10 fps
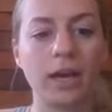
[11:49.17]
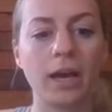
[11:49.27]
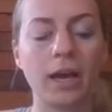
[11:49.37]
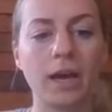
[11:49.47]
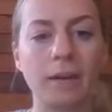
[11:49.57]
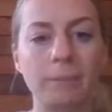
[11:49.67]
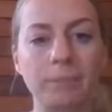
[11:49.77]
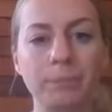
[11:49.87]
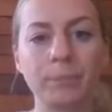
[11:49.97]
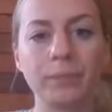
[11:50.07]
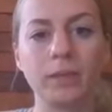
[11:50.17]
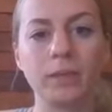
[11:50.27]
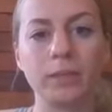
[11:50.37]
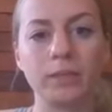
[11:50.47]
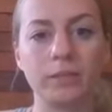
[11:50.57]

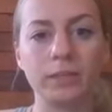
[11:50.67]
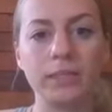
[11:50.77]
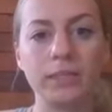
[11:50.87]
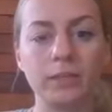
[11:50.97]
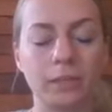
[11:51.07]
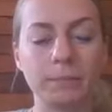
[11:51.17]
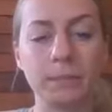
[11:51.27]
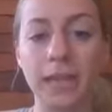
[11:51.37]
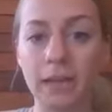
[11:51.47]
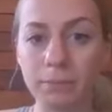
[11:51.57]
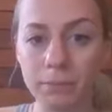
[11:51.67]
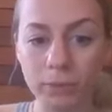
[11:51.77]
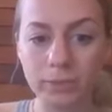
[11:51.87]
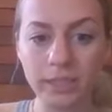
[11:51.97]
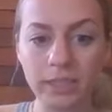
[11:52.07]
your plant
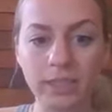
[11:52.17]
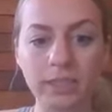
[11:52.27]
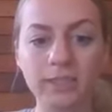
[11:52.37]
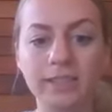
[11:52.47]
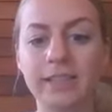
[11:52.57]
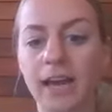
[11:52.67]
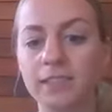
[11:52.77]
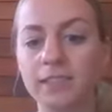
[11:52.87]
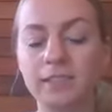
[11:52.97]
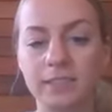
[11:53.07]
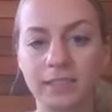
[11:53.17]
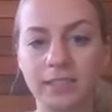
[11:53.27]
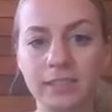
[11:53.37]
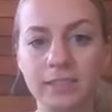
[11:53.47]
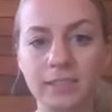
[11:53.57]
proteins, nuts,
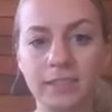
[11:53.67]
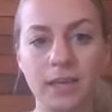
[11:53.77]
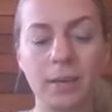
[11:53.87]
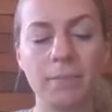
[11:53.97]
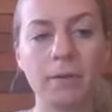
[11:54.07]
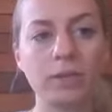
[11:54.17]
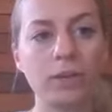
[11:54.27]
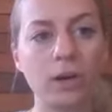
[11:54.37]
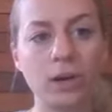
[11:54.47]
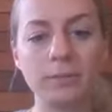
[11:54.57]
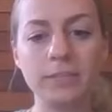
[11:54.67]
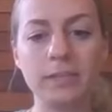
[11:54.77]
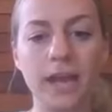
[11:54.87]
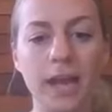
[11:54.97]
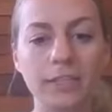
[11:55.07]
seeds. But the carbs
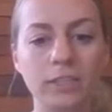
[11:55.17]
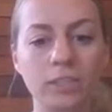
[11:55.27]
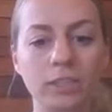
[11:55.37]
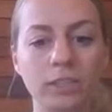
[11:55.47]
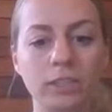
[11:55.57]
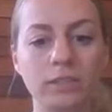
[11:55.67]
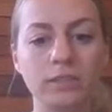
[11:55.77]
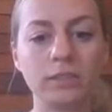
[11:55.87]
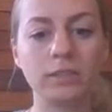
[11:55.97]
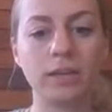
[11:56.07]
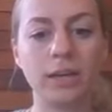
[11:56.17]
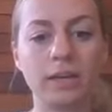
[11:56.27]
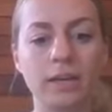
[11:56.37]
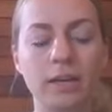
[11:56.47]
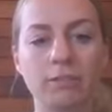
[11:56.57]
and added sugars
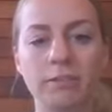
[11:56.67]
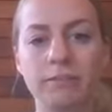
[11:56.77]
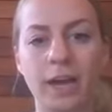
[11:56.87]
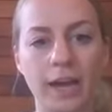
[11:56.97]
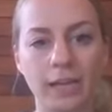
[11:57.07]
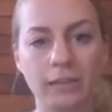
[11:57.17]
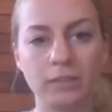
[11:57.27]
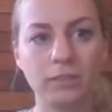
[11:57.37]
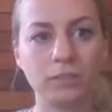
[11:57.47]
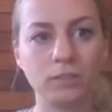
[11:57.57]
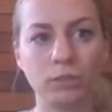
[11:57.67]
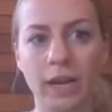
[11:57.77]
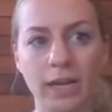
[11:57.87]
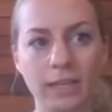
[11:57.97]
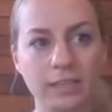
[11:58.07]
and refined
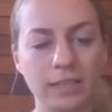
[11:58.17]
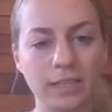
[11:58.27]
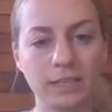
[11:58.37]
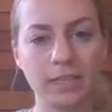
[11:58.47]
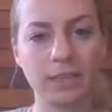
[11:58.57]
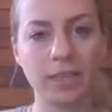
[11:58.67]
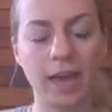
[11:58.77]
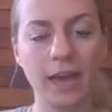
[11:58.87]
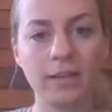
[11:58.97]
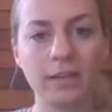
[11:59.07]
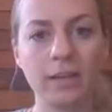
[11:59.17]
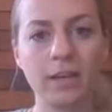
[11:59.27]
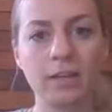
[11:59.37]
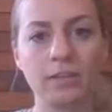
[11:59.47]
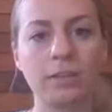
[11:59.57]
grains, things like that,
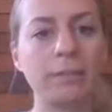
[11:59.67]
your